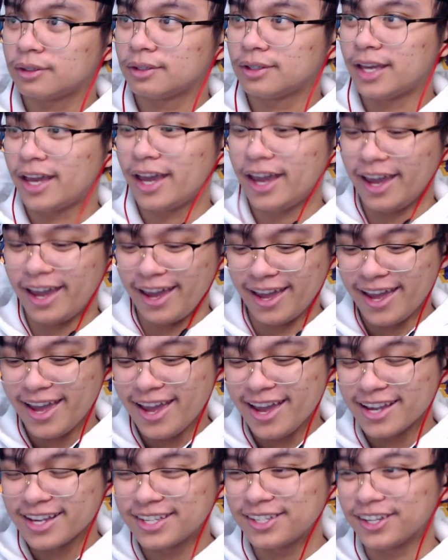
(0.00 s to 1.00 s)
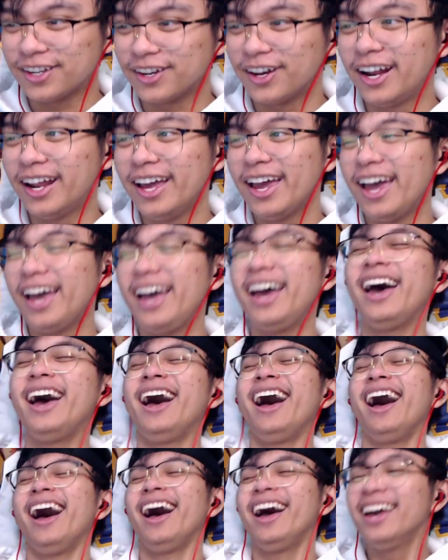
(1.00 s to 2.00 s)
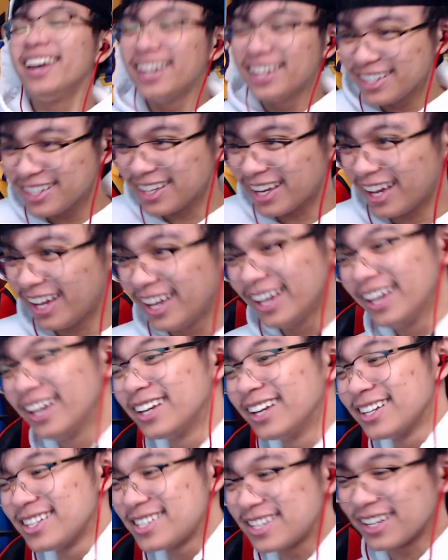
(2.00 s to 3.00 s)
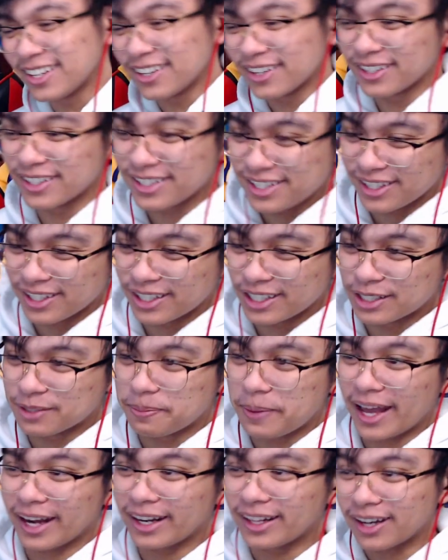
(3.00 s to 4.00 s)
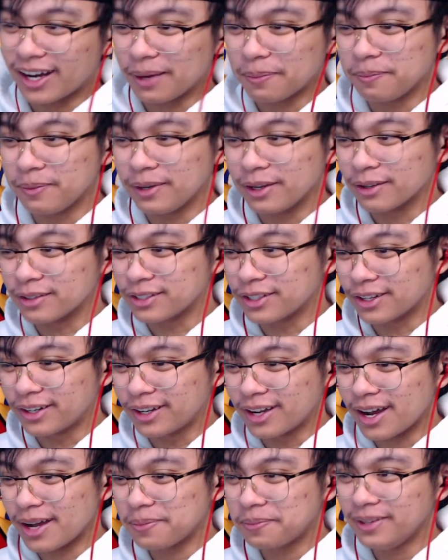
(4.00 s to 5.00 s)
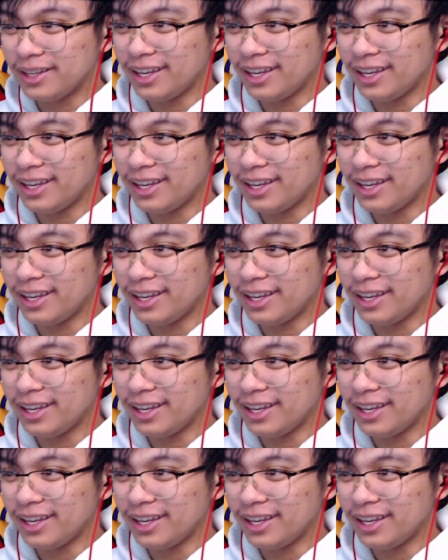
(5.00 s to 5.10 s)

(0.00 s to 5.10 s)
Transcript: Shion. Yeah. Shion's bad cop. Mion's good cop.